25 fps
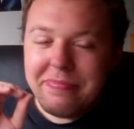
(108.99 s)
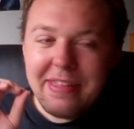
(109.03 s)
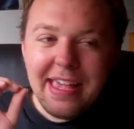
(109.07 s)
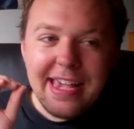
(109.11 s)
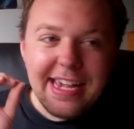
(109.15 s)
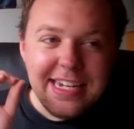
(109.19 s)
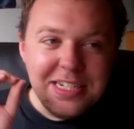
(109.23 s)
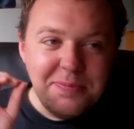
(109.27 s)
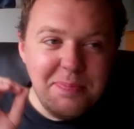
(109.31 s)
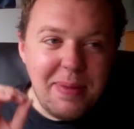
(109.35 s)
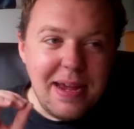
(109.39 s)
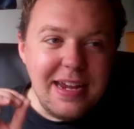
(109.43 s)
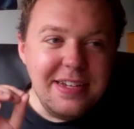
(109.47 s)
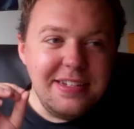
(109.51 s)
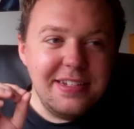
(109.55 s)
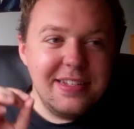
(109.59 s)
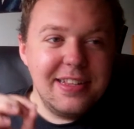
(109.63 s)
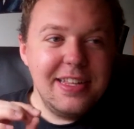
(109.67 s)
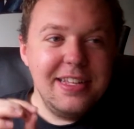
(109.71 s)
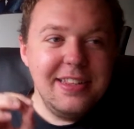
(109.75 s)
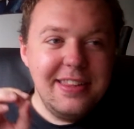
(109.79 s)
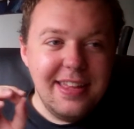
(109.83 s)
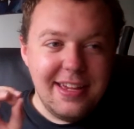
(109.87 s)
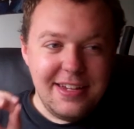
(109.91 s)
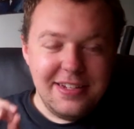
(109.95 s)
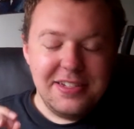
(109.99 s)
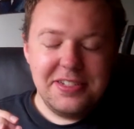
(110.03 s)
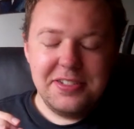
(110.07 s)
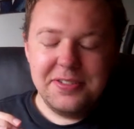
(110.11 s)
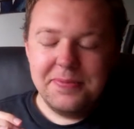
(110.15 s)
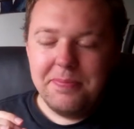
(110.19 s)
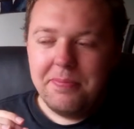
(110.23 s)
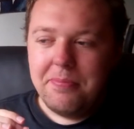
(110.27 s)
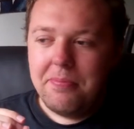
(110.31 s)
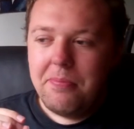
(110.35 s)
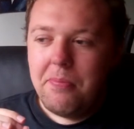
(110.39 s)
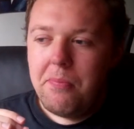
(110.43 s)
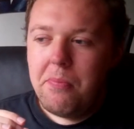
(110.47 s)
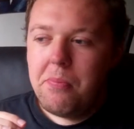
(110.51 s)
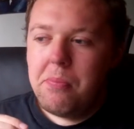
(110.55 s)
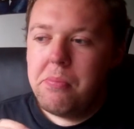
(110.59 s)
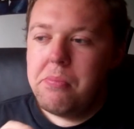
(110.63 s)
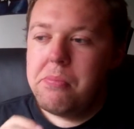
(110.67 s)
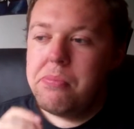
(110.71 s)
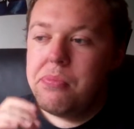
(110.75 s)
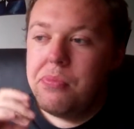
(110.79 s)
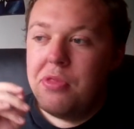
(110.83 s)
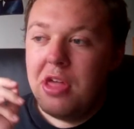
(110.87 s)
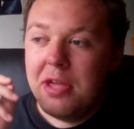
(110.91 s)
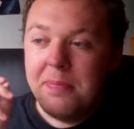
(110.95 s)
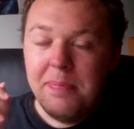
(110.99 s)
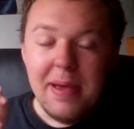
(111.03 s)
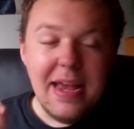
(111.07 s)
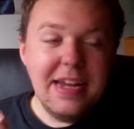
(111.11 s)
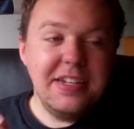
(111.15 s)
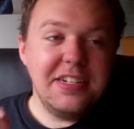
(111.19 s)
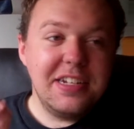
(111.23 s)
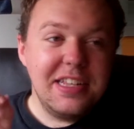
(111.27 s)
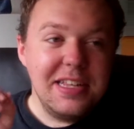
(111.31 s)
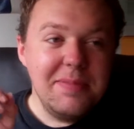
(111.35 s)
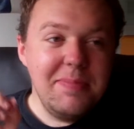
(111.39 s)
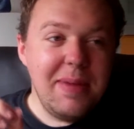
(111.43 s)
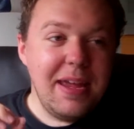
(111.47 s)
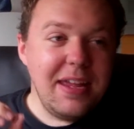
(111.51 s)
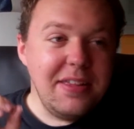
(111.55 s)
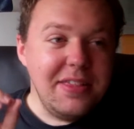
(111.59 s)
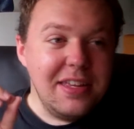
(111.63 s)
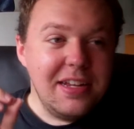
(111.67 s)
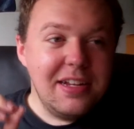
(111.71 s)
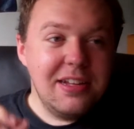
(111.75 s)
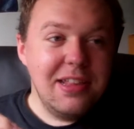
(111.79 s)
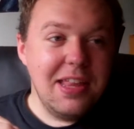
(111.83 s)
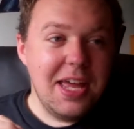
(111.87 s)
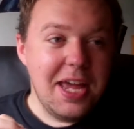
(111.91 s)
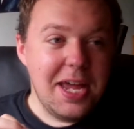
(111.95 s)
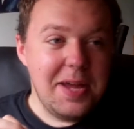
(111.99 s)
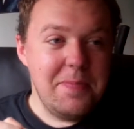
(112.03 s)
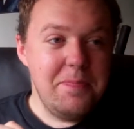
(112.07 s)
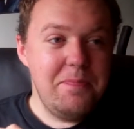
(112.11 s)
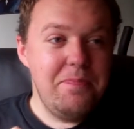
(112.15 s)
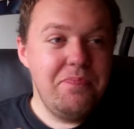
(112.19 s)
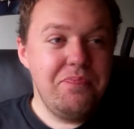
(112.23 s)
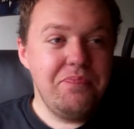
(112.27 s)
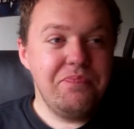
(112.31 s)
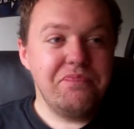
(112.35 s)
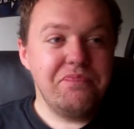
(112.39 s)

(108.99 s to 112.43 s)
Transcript: is basically this. They basically make the claim